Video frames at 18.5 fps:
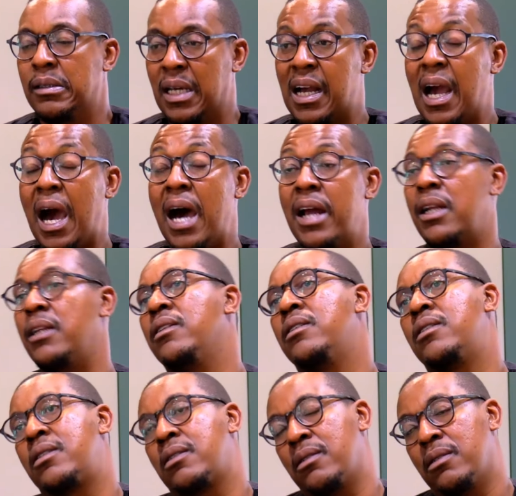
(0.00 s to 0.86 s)

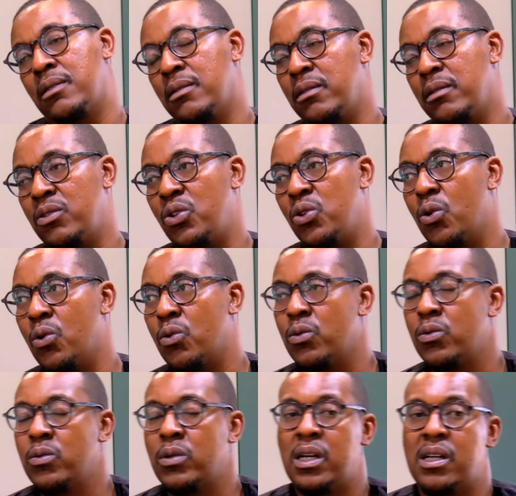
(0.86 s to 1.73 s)
current, you know,
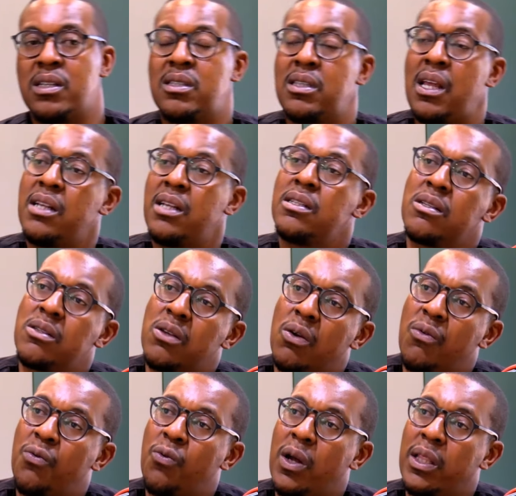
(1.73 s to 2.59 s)
status
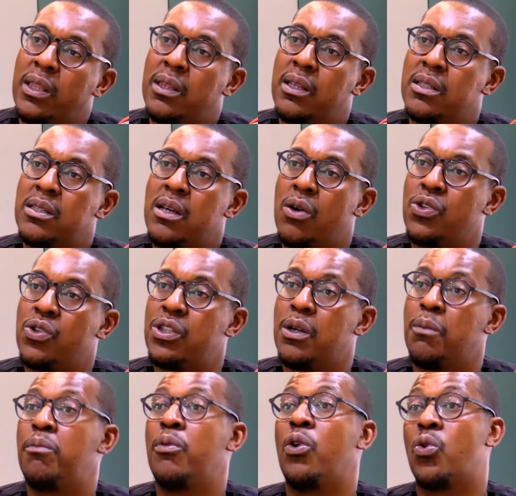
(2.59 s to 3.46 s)
of what the
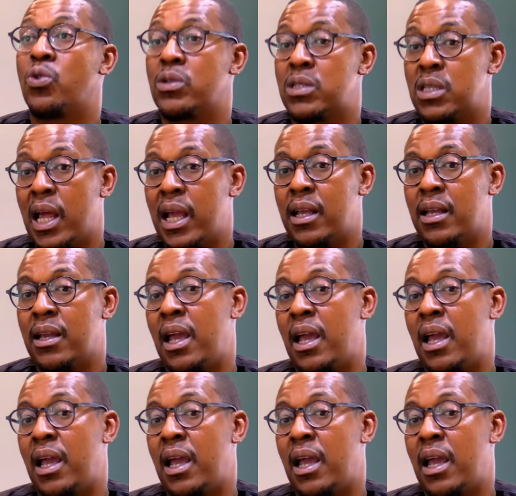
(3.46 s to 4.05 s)
township looks like